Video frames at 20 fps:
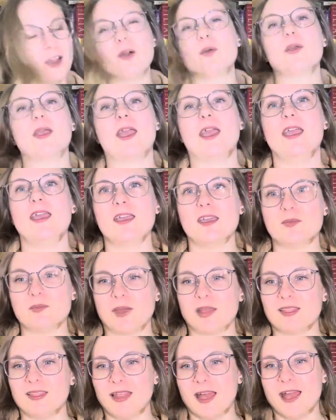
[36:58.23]
Okay, and
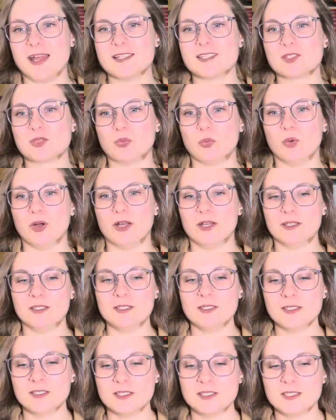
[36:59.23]
my last
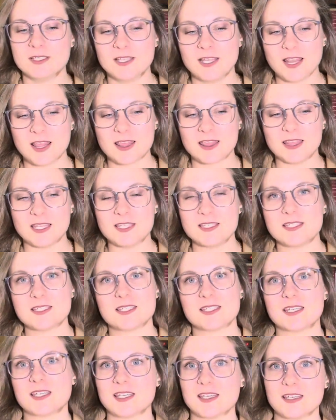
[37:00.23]
one,
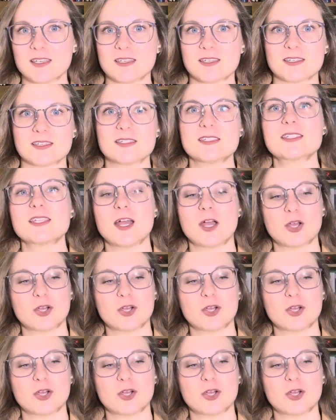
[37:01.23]
this is